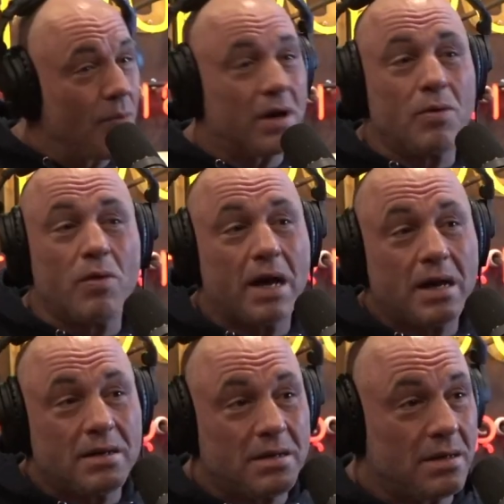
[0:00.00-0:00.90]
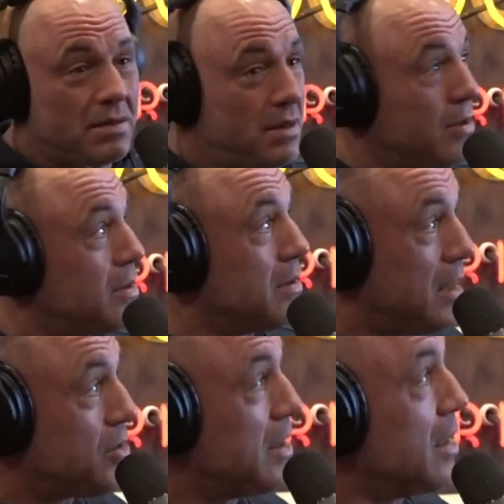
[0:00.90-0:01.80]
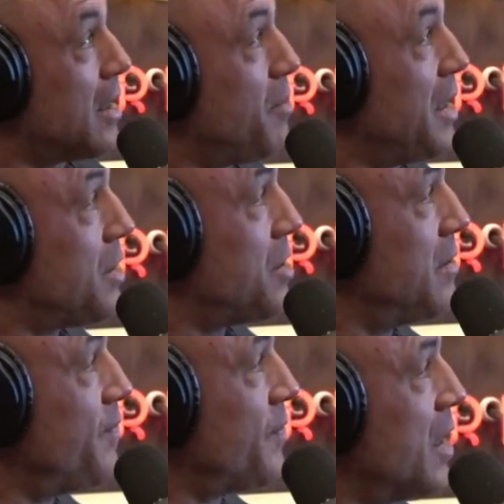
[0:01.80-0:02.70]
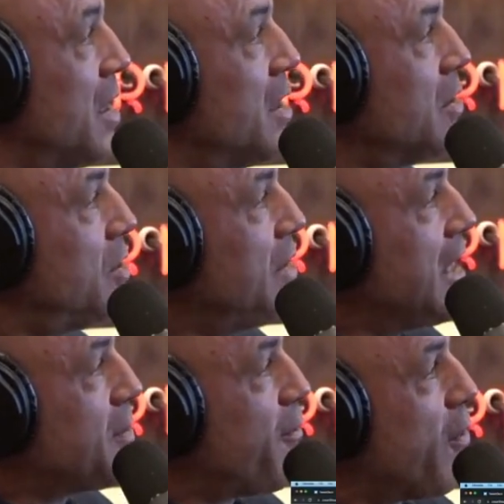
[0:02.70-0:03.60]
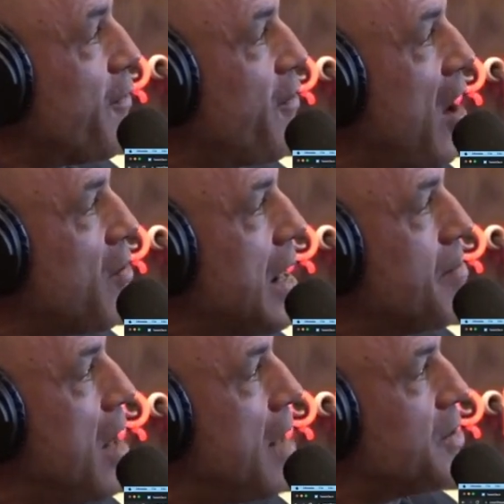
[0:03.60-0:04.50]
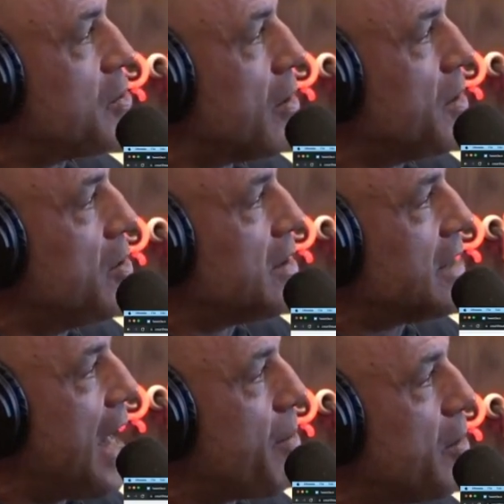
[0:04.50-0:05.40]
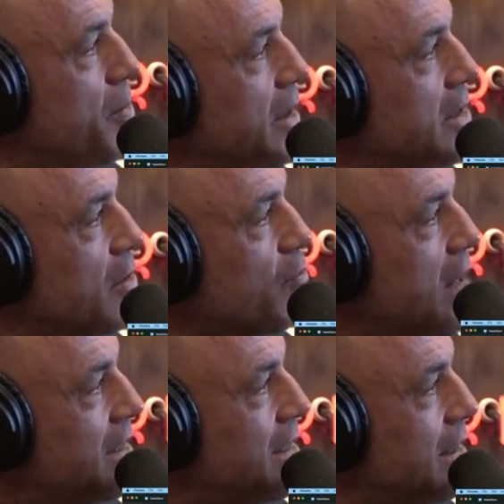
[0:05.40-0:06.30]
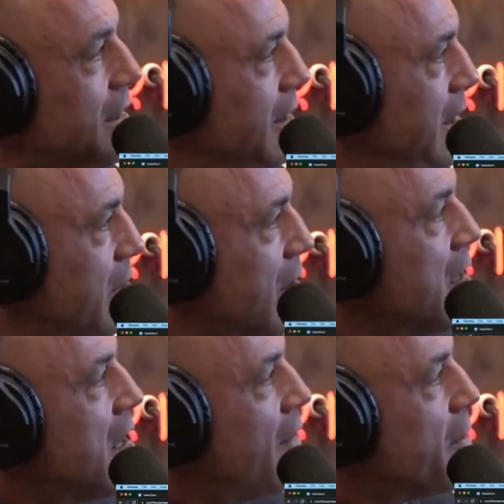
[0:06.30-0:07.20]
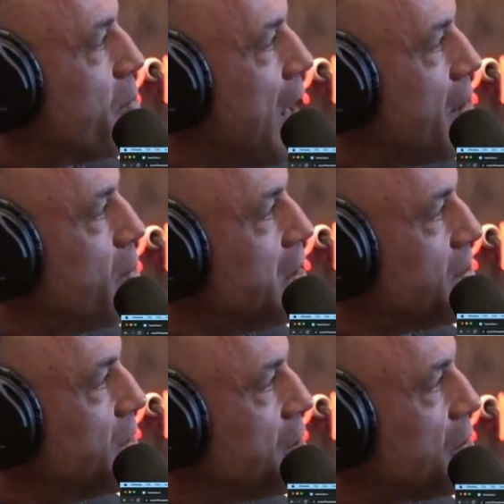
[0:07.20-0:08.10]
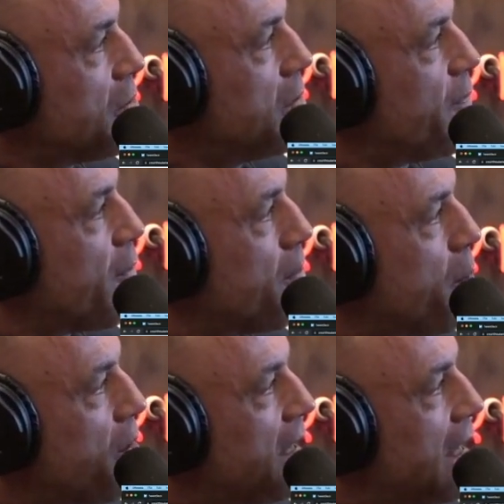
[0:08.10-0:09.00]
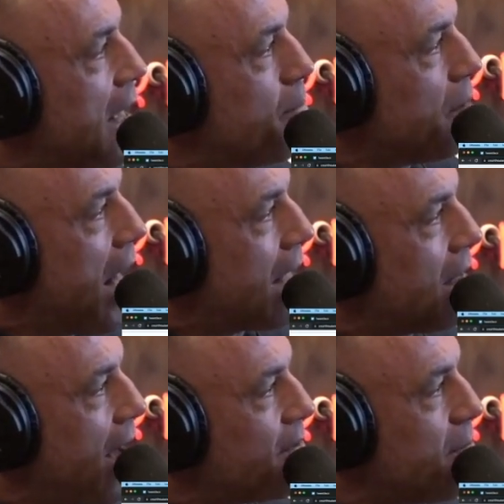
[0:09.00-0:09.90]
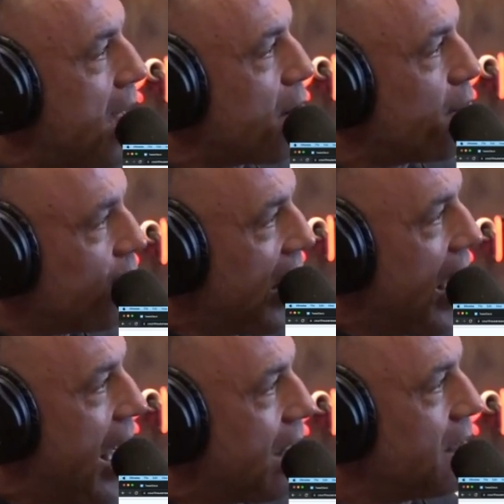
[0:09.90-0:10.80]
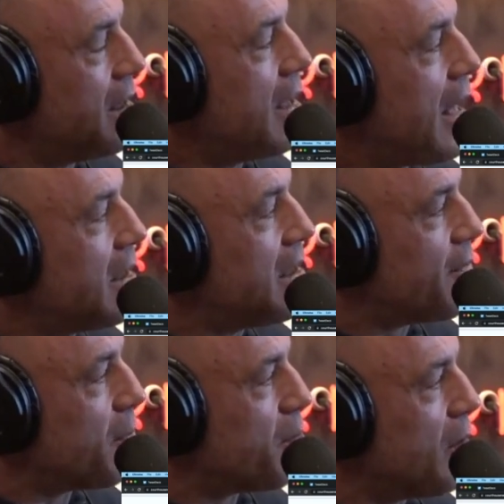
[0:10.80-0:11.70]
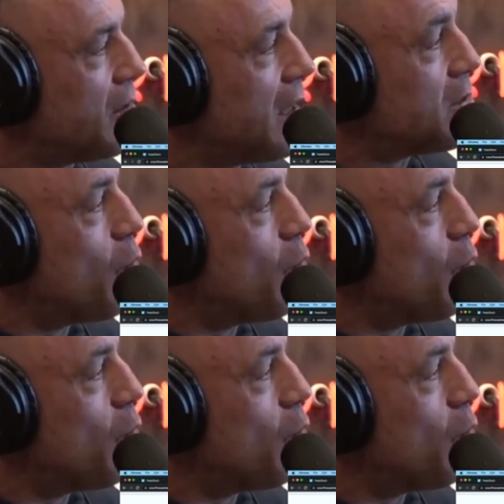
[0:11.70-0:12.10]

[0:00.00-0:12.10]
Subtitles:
we're going to work out a deal. No, they treat you like a bitch. 2 days before a far-right mob stormed the U.S. Capitol, police arrested the leader of the Proud Boys militia group for burning a Black Lives Matter flag at a different protest.